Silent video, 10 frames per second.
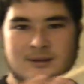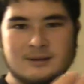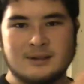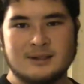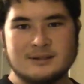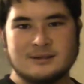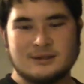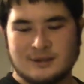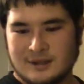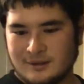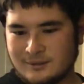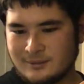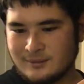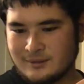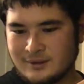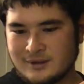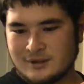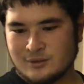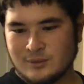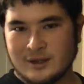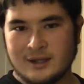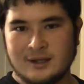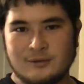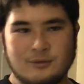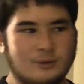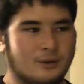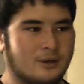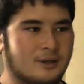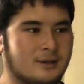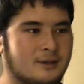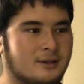Okay, so now this is ready for